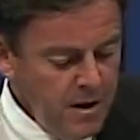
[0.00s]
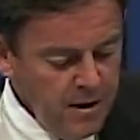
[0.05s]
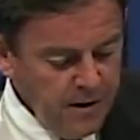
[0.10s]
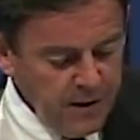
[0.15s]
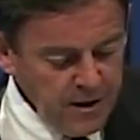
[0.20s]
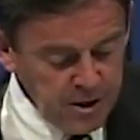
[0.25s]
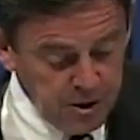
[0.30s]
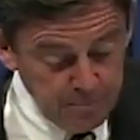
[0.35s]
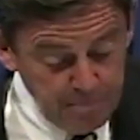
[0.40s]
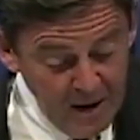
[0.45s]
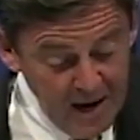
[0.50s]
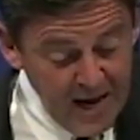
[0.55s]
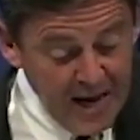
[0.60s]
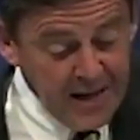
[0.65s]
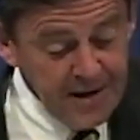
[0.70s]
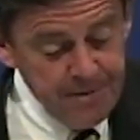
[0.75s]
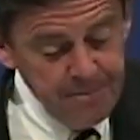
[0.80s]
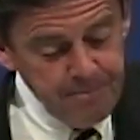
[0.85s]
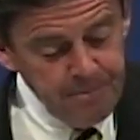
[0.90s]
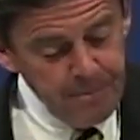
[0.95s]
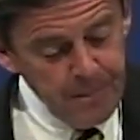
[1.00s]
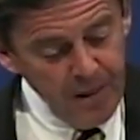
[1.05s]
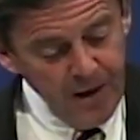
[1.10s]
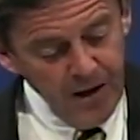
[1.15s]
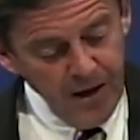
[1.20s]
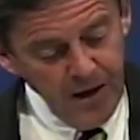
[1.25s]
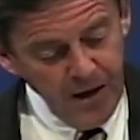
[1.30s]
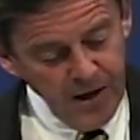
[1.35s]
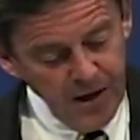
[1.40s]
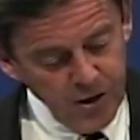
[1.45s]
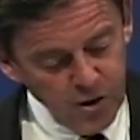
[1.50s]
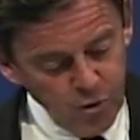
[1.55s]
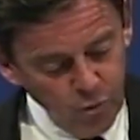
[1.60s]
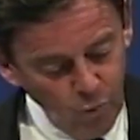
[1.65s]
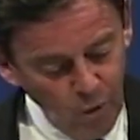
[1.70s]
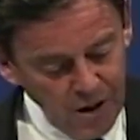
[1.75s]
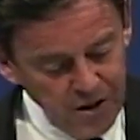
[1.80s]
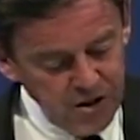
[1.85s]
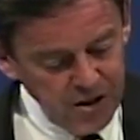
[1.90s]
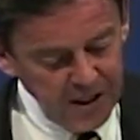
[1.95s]
This man is
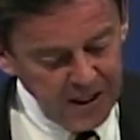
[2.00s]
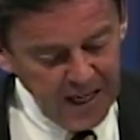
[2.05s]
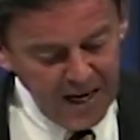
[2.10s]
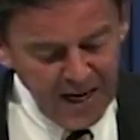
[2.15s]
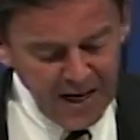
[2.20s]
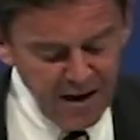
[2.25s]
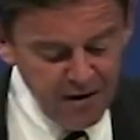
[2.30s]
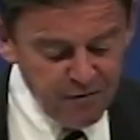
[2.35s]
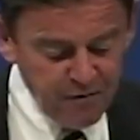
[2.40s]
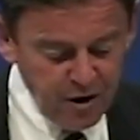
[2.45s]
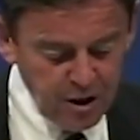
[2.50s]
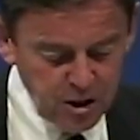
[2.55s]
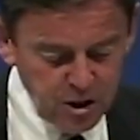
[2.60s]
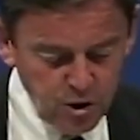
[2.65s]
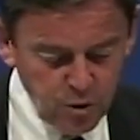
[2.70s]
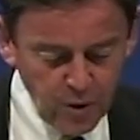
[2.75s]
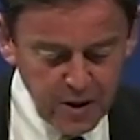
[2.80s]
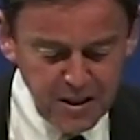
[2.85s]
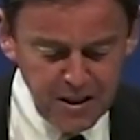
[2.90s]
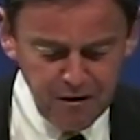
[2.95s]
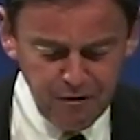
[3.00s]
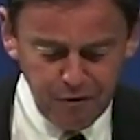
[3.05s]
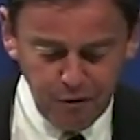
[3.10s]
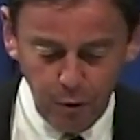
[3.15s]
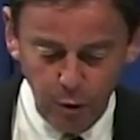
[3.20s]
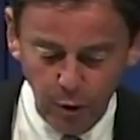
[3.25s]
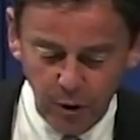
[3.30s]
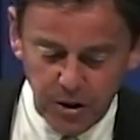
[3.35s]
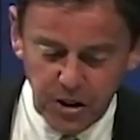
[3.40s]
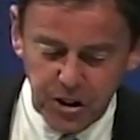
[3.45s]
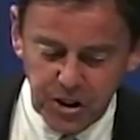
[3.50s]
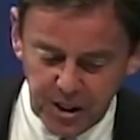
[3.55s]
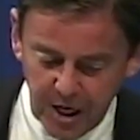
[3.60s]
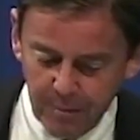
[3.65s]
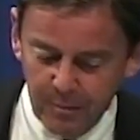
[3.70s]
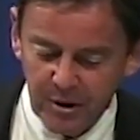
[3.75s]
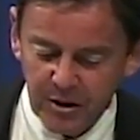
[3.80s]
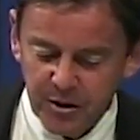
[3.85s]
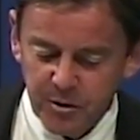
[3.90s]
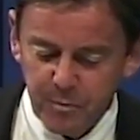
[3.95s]
once again, in verse twenty-four,
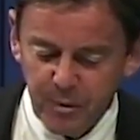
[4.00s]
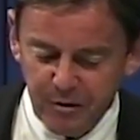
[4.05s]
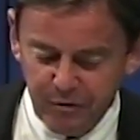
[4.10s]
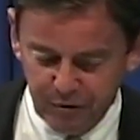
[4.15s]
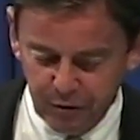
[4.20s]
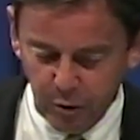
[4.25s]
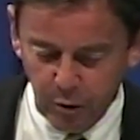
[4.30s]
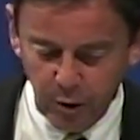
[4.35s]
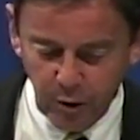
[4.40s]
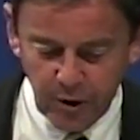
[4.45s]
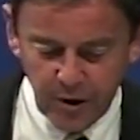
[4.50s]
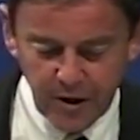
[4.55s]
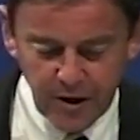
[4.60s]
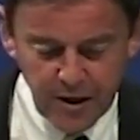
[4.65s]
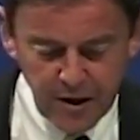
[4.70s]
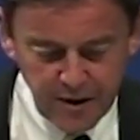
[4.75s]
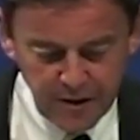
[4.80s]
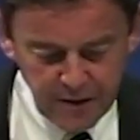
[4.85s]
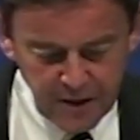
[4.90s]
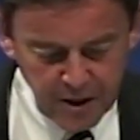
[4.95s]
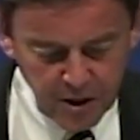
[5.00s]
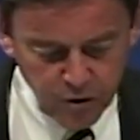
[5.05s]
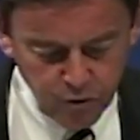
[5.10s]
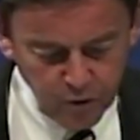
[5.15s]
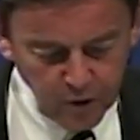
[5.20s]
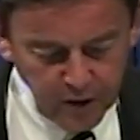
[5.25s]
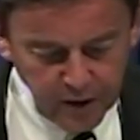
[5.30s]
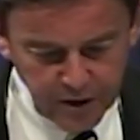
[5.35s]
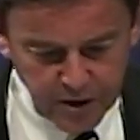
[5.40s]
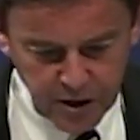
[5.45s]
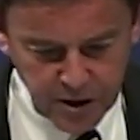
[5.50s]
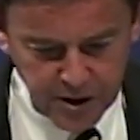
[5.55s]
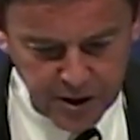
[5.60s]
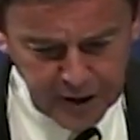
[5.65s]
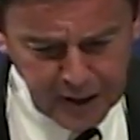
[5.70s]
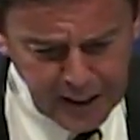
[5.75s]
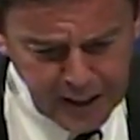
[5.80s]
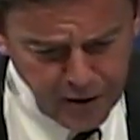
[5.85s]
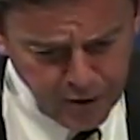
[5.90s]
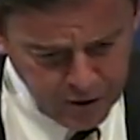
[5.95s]
summoned before these religious
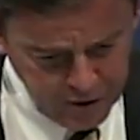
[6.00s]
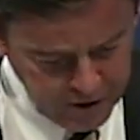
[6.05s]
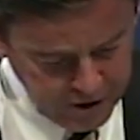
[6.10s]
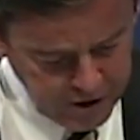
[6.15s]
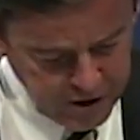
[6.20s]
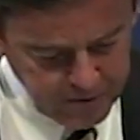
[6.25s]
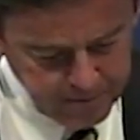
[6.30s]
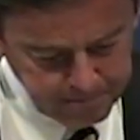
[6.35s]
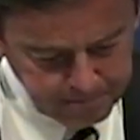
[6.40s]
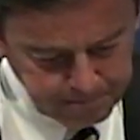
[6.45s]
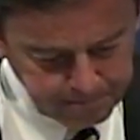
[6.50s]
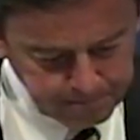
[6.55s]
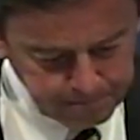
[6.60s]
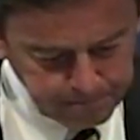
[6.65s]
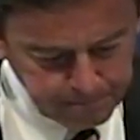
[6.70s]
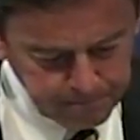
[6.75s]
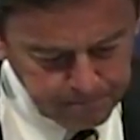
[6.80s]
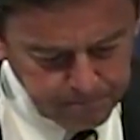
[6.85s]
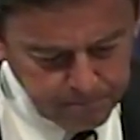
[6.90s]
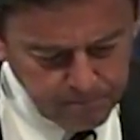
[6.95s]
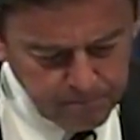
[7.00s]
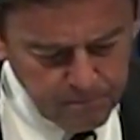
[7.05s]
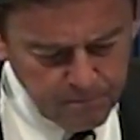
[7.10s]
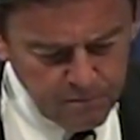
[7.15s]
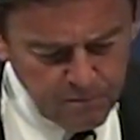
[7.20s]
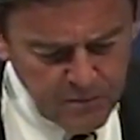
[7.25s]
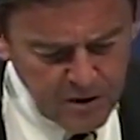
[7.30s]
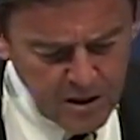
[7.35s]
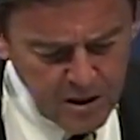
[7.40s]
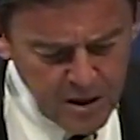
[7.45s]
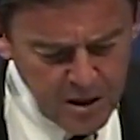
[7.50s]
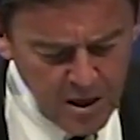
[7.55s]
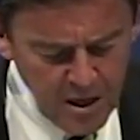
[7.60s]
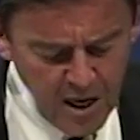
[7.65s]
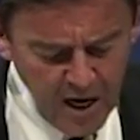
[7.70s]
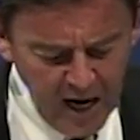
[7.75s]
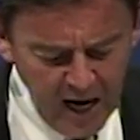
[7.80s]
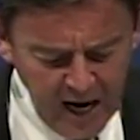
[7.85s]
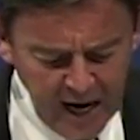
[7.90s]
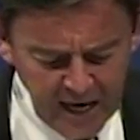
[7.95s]
leaders.
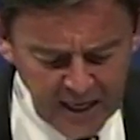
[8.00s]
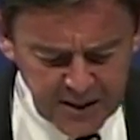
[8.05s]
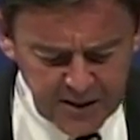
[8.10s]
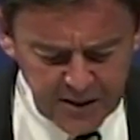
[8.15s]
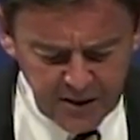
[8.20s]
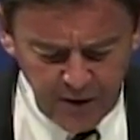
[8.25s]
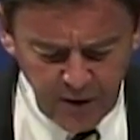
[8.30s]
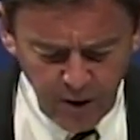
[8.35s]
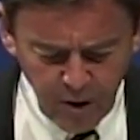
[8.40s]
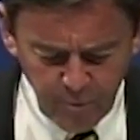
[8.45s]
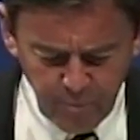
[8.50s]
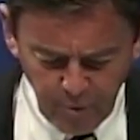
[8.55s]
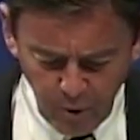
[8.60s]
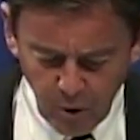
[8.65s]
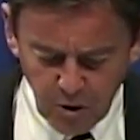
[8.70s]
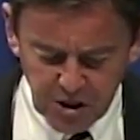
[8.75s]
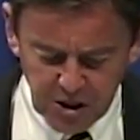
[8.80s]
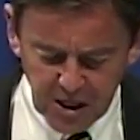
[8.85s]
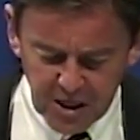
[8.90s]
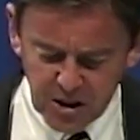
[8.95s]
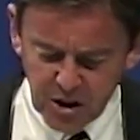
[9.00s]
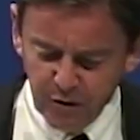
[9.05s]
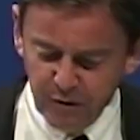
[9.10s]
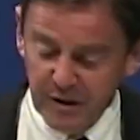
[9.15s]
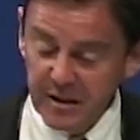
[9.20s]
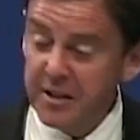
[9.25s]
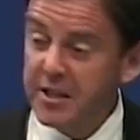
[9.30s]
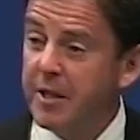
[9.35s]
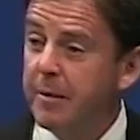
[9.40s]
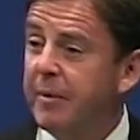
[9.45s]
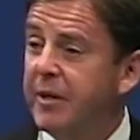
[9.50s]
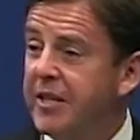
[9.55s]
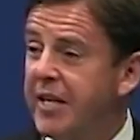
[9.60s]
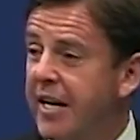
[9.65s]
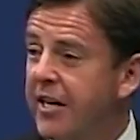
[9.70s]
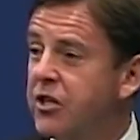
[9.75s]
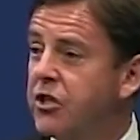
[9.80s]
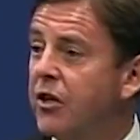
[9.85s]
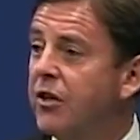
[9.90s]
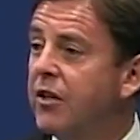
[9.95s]
And their process of
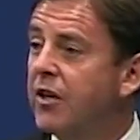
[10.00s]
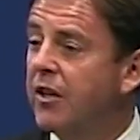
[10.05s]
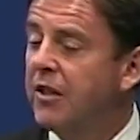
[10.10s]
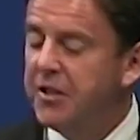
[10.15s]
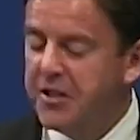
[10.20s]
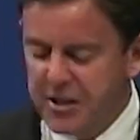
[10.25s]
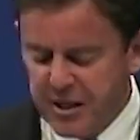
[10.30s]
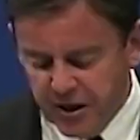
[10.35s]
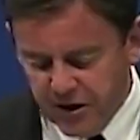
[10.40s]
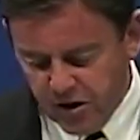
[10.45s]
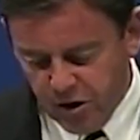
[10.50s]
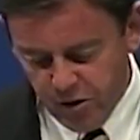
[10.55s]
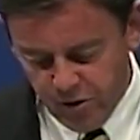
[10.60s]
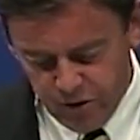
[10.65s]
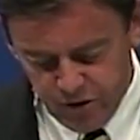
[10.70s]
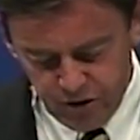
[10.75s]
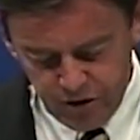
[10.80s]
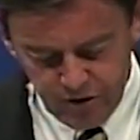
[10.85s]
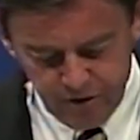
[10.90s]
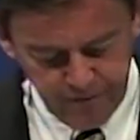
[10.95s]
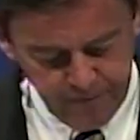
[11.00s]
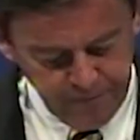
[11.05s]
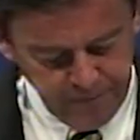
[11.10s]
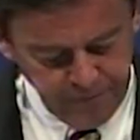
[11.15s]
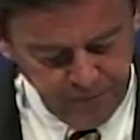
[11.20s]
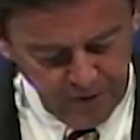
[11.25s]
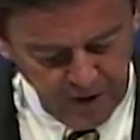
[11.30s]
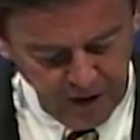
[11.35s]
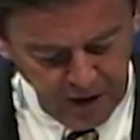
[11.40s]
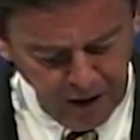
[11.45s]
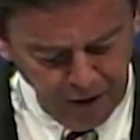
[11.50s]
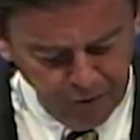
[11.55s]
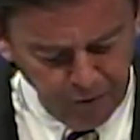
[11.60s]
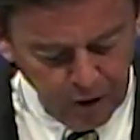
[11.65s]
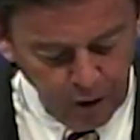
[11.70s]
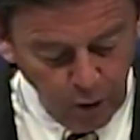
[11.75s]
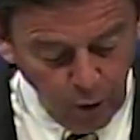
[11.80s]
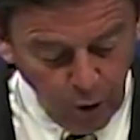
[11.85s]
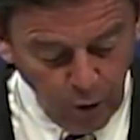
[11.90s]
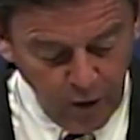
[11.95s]
intimidation continues. "Give
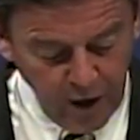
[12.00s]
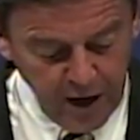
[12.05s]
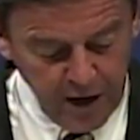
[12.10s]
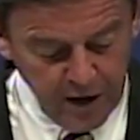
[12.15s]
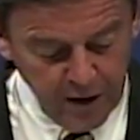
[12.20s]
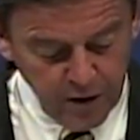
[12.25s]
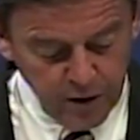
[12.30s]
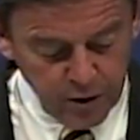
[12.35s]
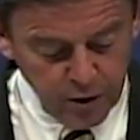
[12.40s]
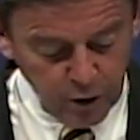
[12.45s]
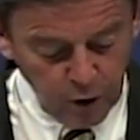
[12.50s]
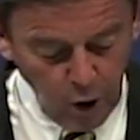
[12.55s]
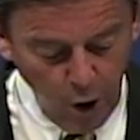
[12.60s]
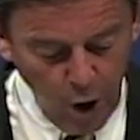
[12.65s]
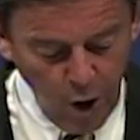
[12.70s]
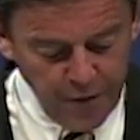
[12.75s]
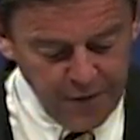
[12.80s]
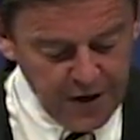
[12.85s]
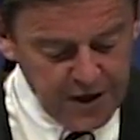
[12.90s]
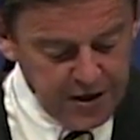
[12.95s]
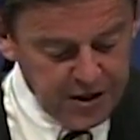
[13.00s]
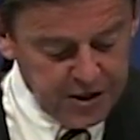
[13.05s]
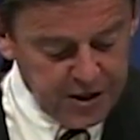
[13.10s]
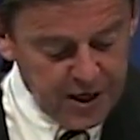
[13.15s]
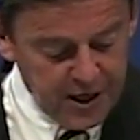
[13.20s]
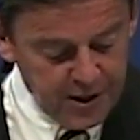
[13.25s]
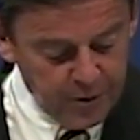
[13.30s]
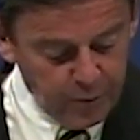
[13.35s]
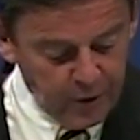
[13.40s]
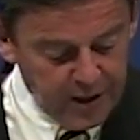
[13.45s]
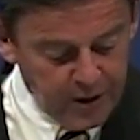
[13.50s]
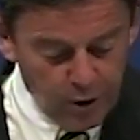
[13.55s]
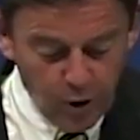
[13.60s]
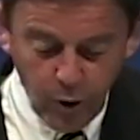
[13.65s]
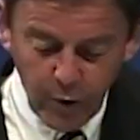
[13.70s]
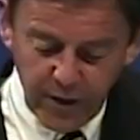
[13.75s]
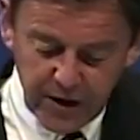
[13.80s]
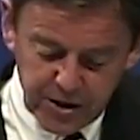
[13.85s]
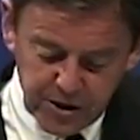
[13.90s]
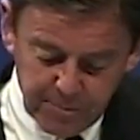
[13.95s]
glory to God," they said. "We
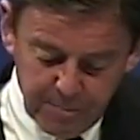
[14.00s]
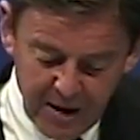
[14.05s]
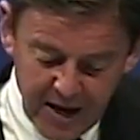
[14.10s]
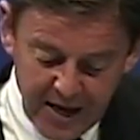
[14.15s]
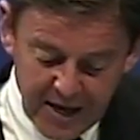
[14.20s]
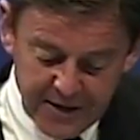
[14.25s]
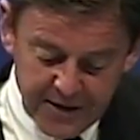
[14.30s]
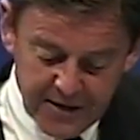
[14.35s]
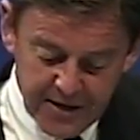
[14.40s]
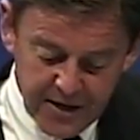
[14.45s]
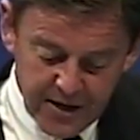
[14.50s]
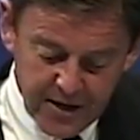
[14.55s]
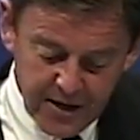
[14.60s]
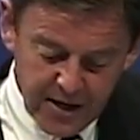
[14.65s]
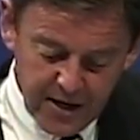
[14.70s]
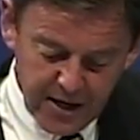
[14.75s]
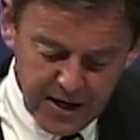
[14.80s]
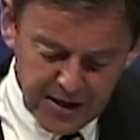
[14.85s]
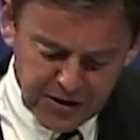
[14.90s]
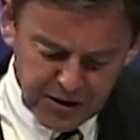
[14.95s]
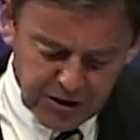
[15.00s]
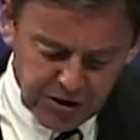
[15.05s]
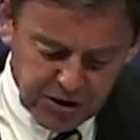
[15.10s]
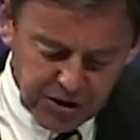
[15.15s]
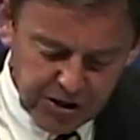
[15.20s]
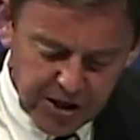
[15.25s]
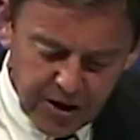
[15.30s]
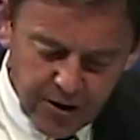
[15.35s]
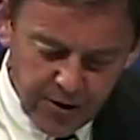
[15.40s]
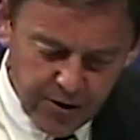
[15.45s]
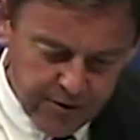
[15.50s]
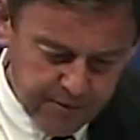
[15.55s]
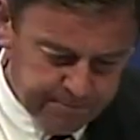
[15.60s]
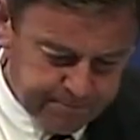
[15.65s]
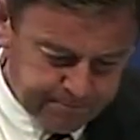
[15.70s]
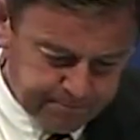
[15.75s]
know this man is a sinner."